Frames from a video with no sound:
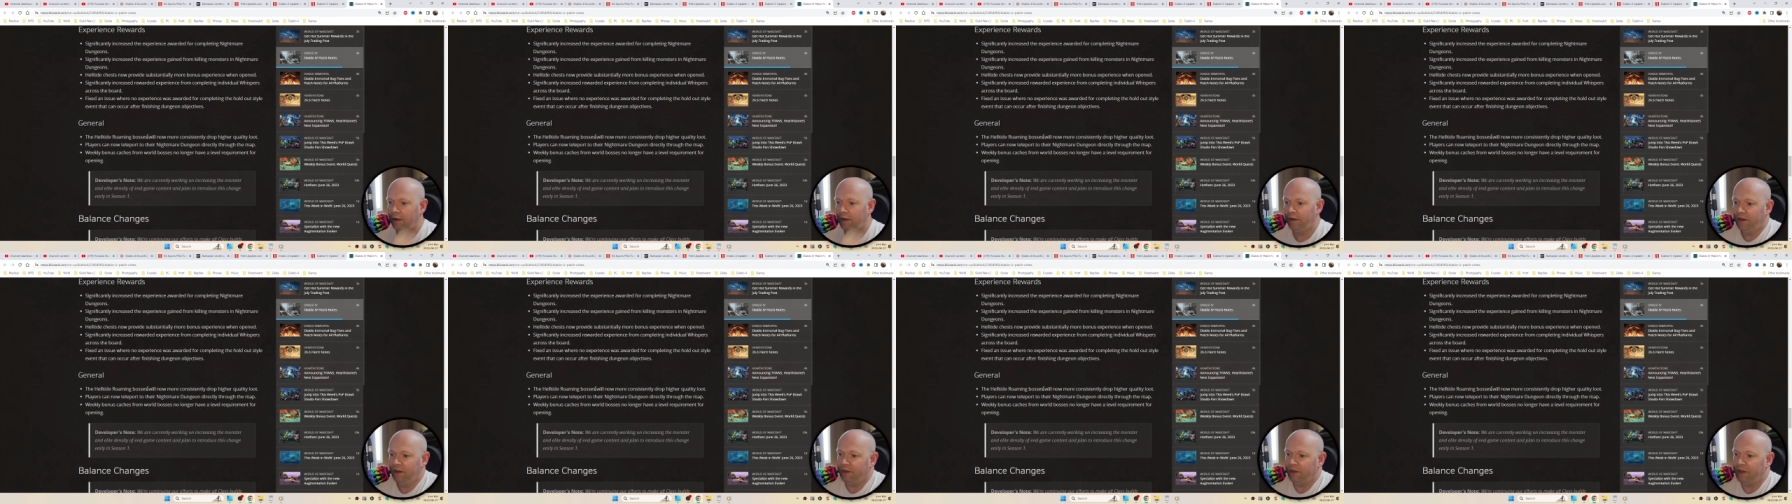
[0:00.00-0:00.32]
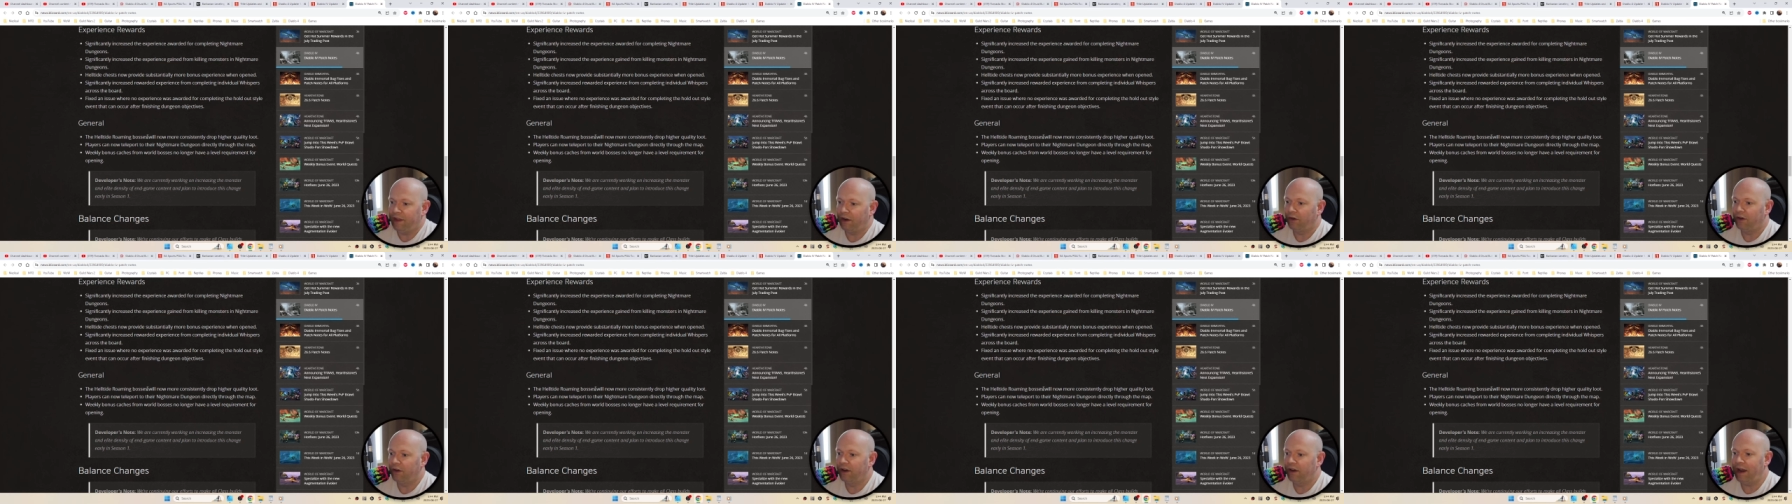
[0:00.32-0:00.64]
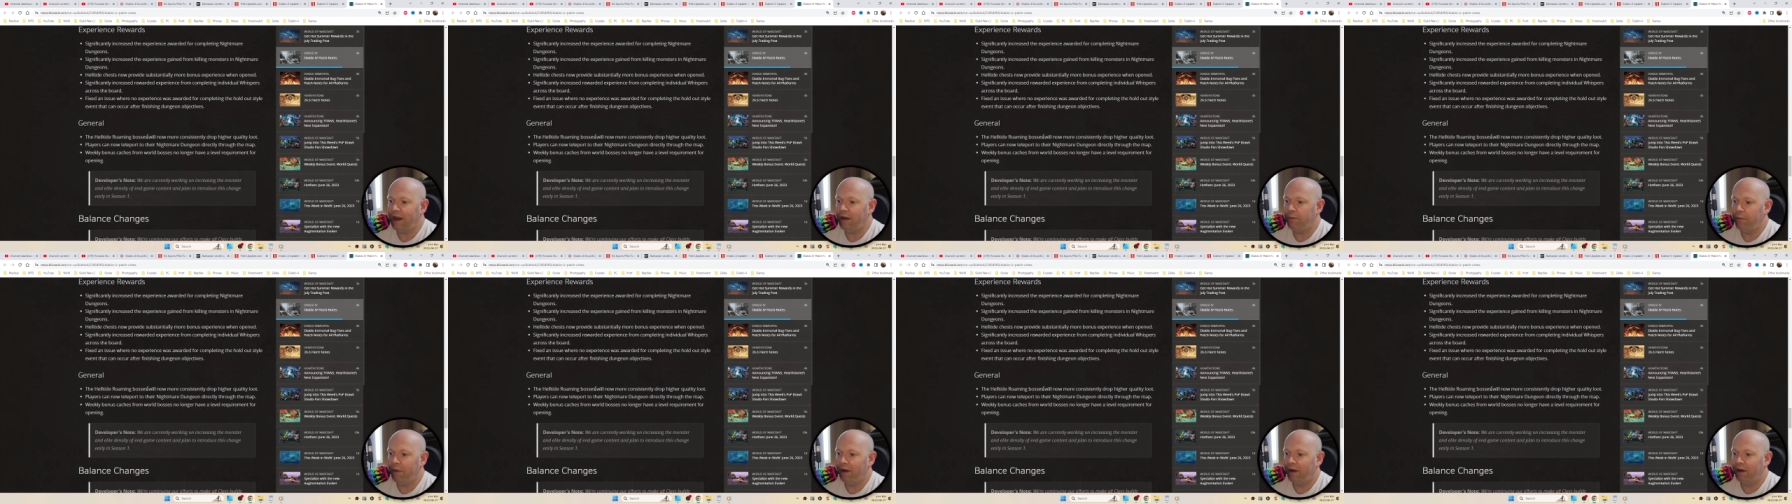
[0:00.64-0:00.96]
to their
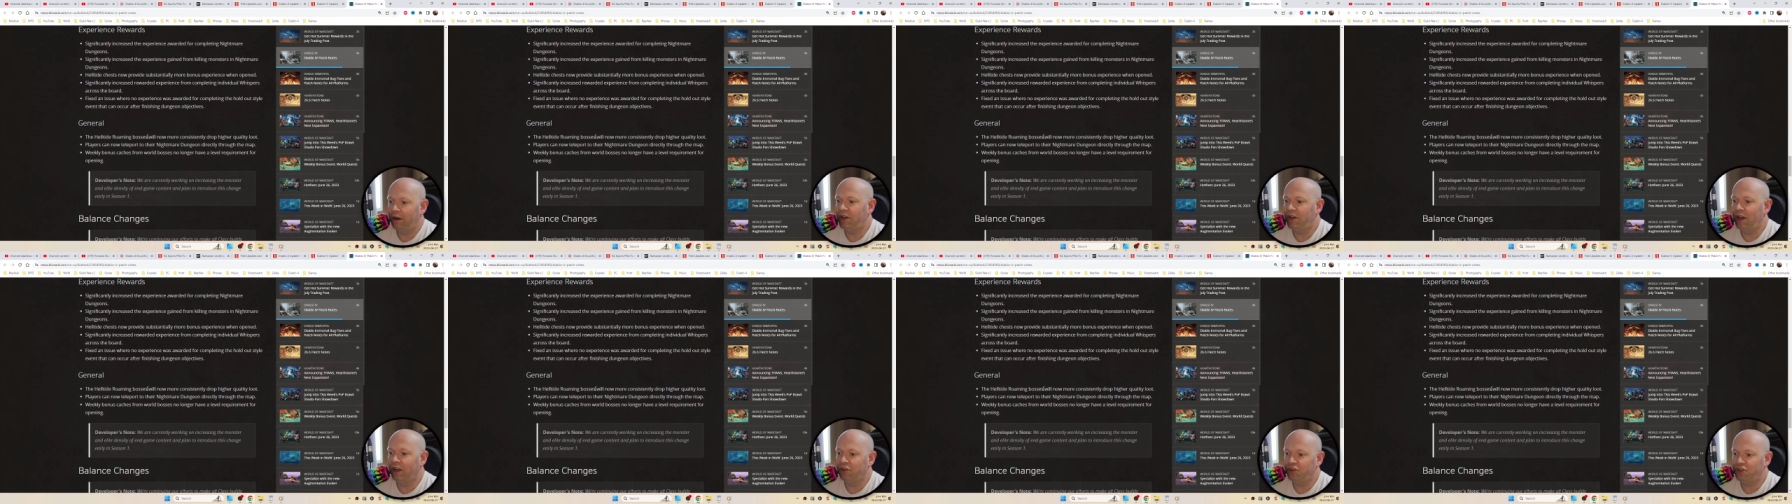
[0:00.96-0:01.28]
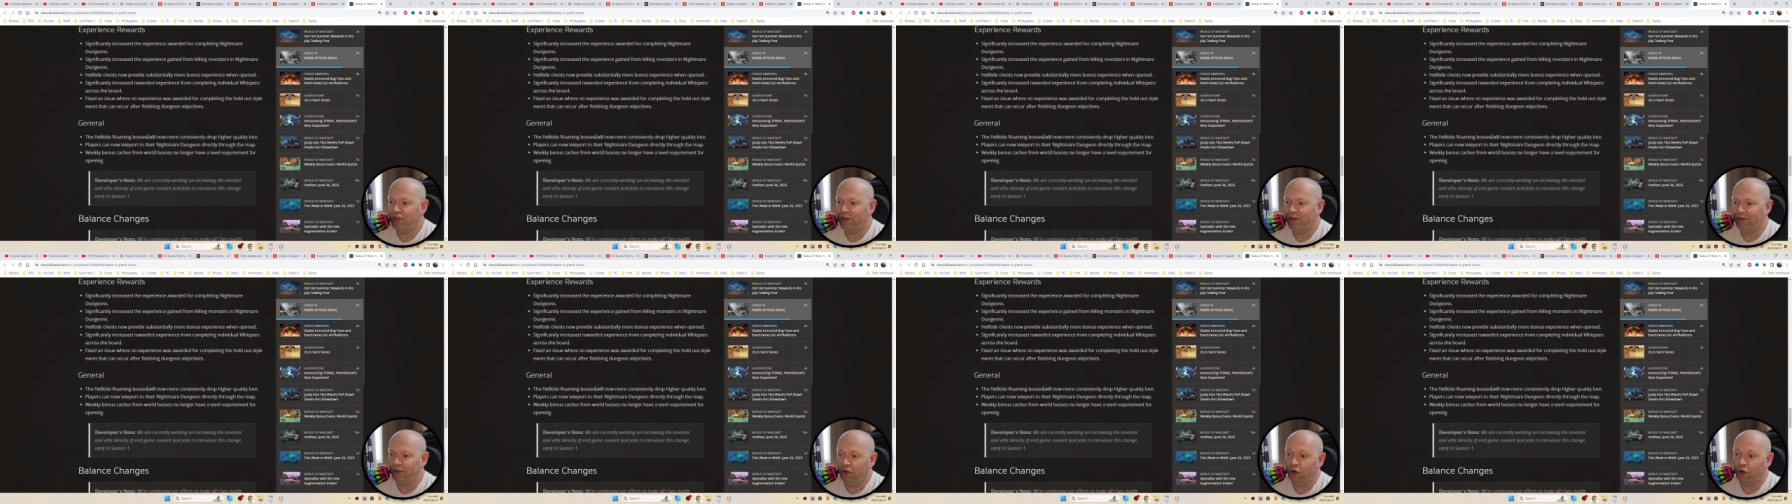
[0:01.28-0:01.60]
nightmare dungeon